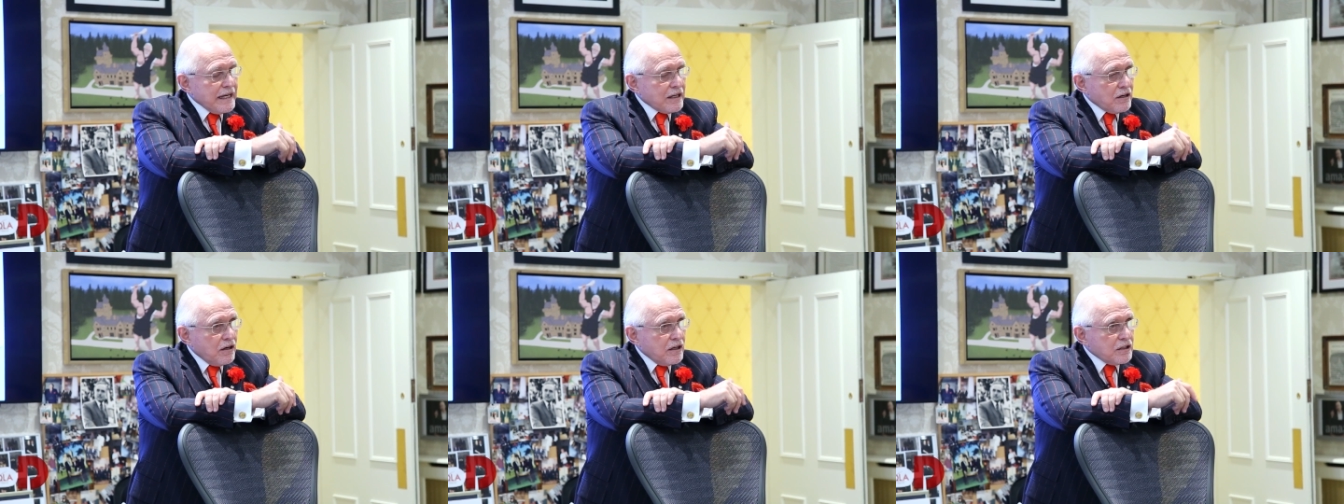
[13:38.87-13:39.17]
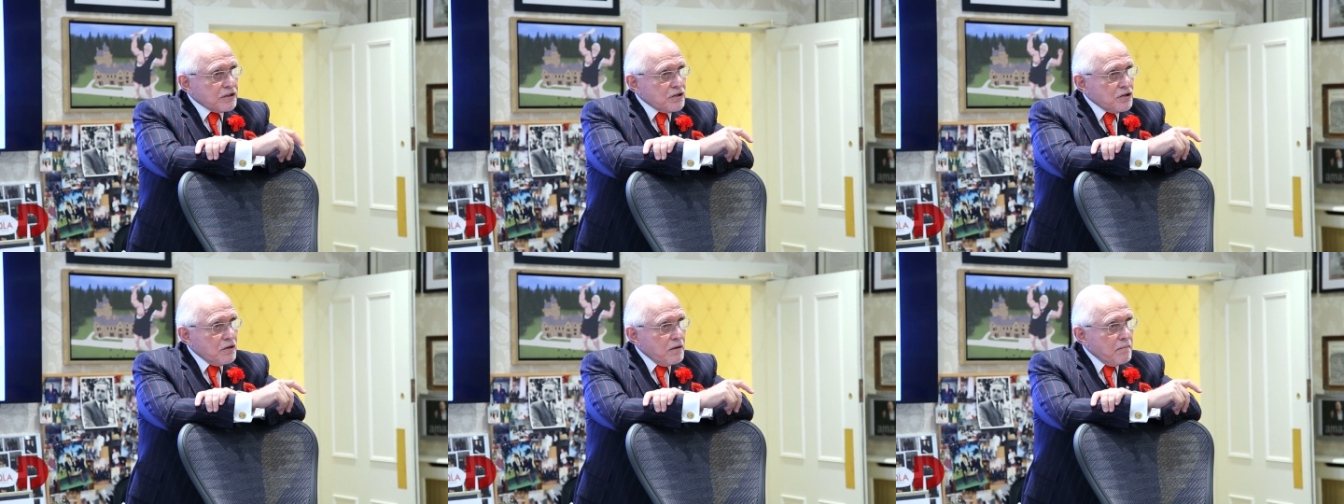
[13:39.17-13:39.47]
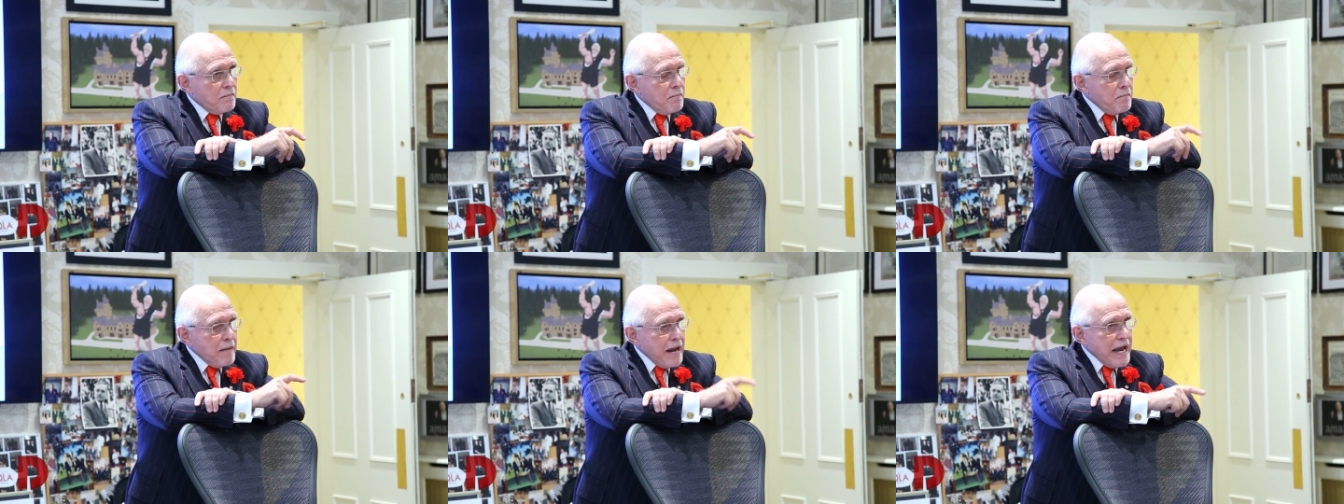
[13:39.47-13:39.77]
and on
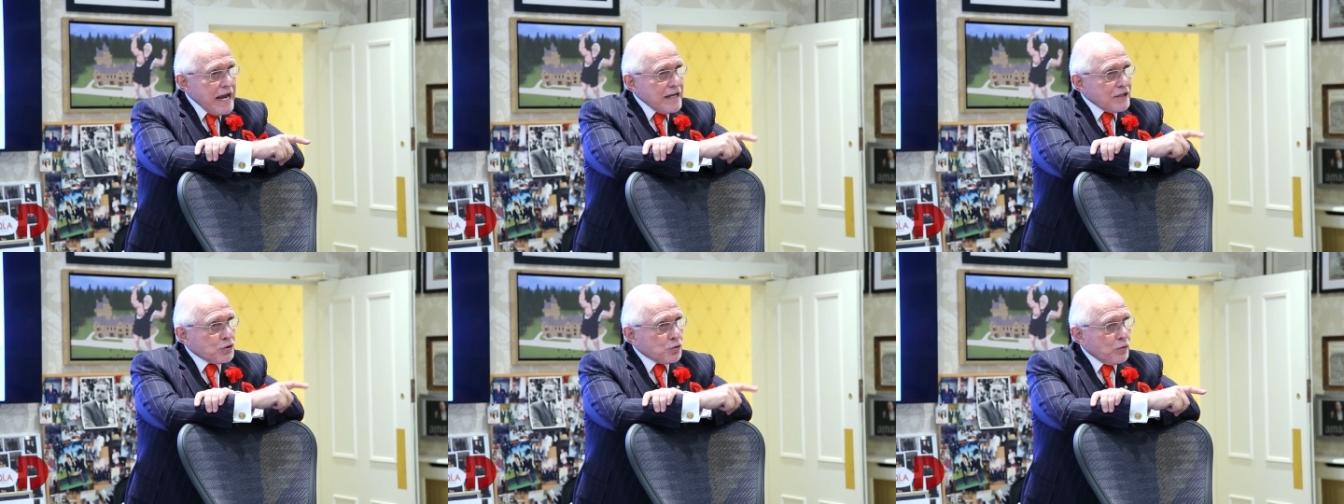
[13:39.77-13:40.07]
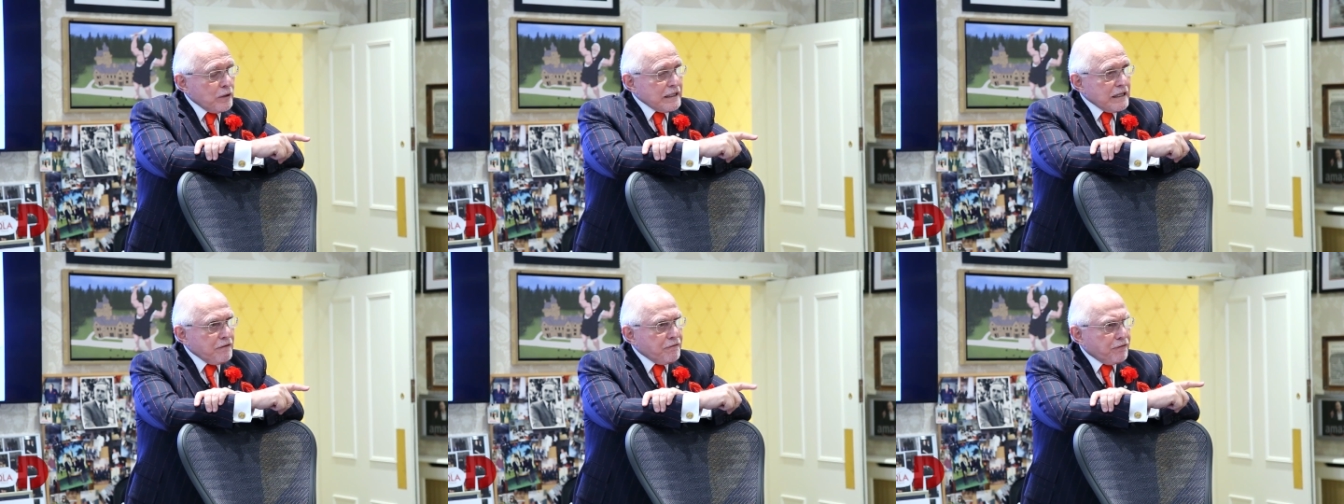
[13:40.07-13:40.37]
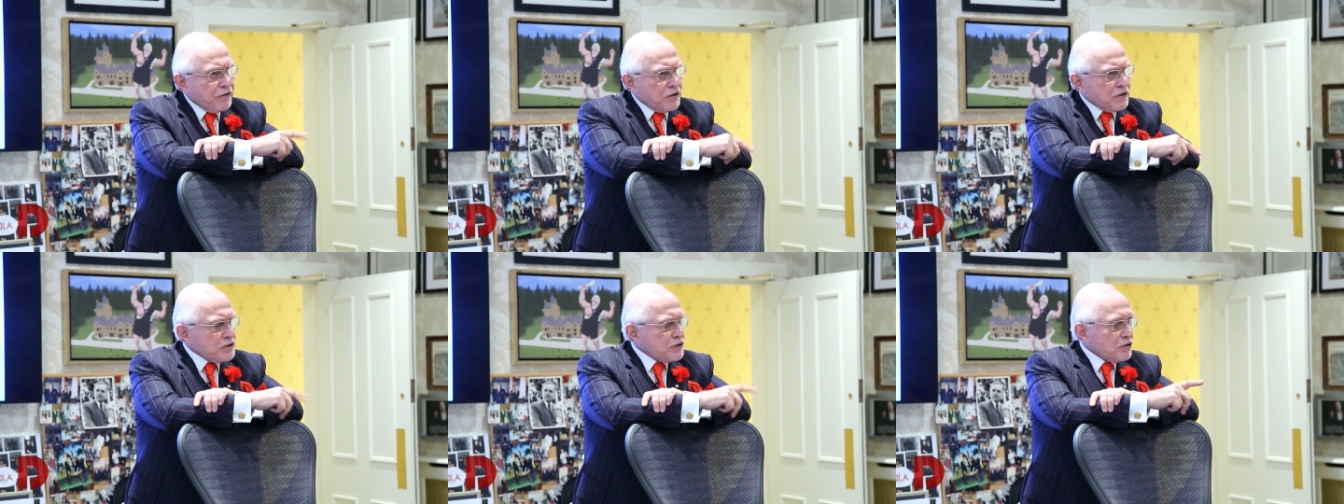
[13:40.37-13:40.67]
May
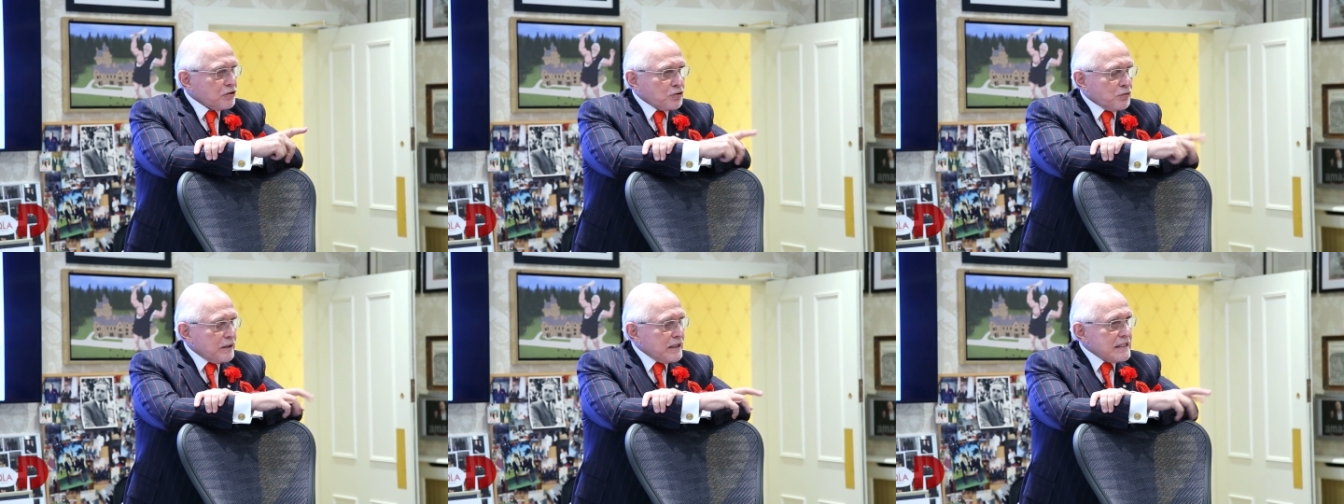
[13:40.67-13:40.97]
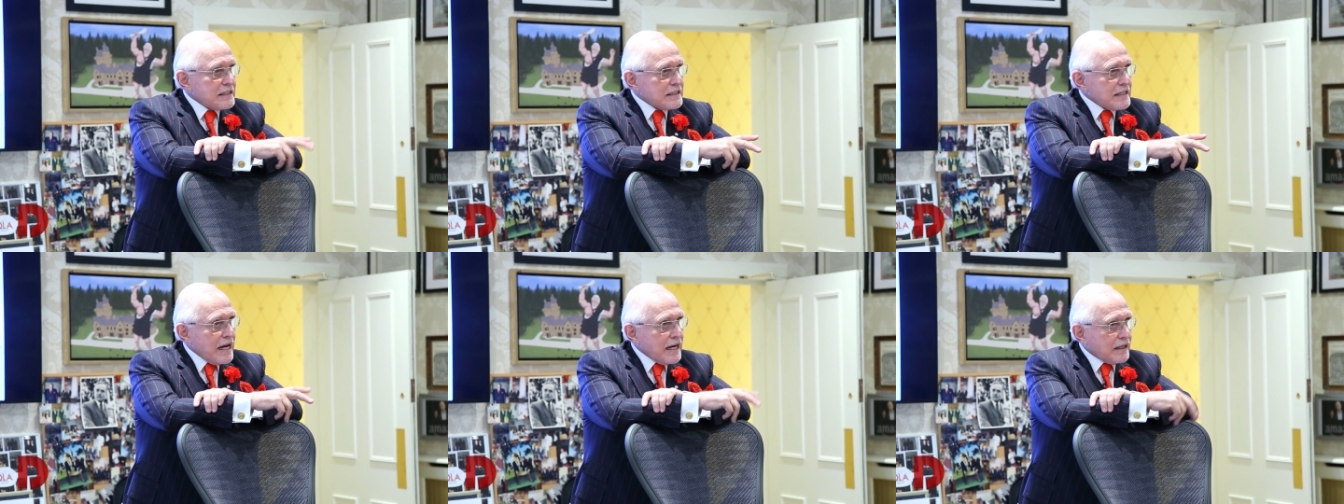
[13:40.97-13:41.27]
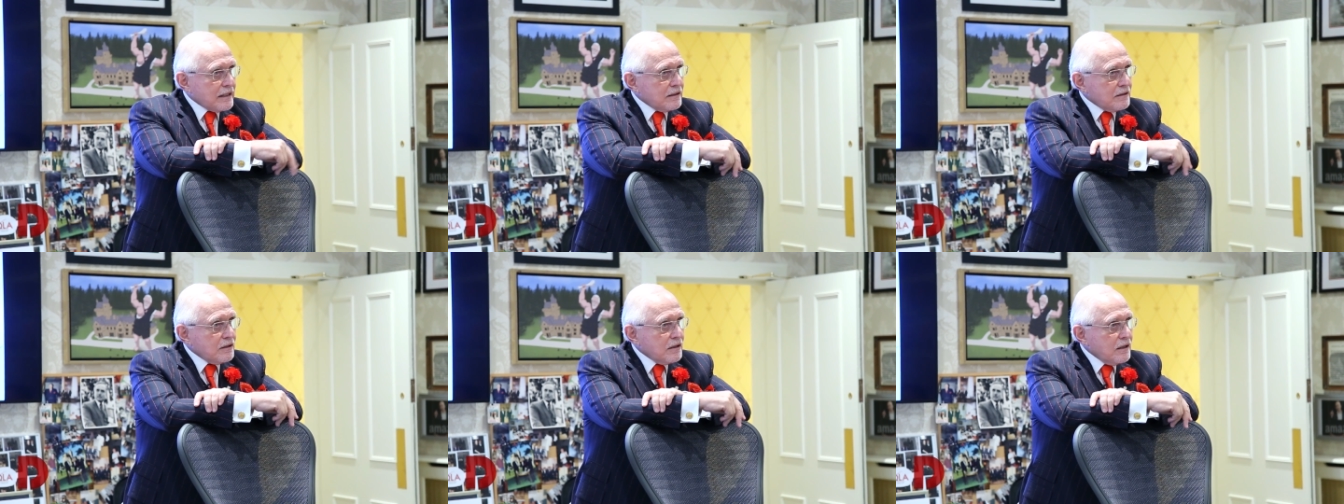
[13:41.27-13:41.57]
twenty-first or
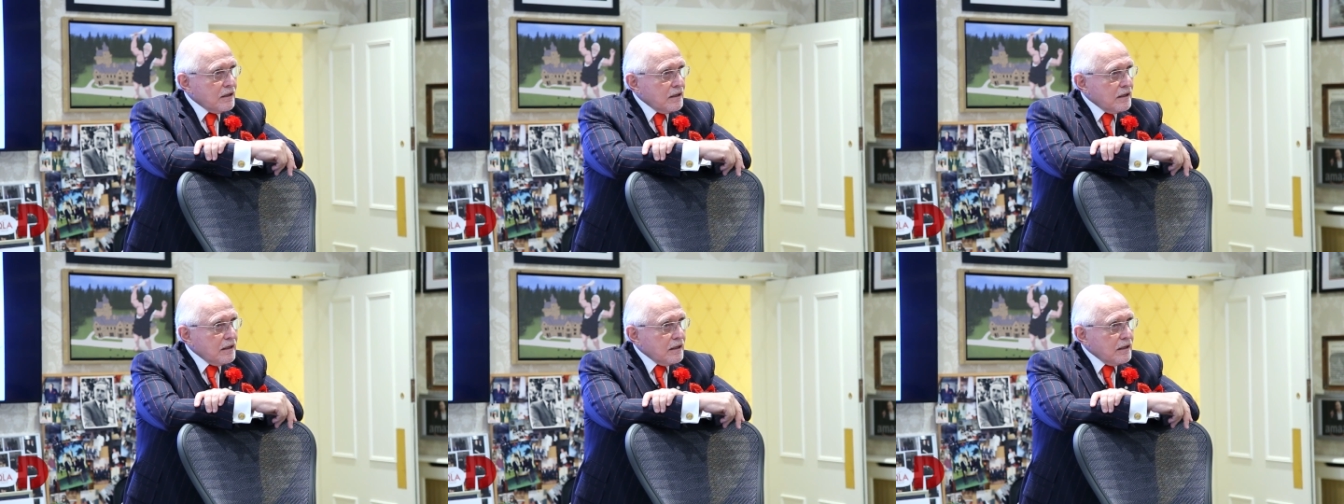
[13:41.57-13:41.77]
twenty-second,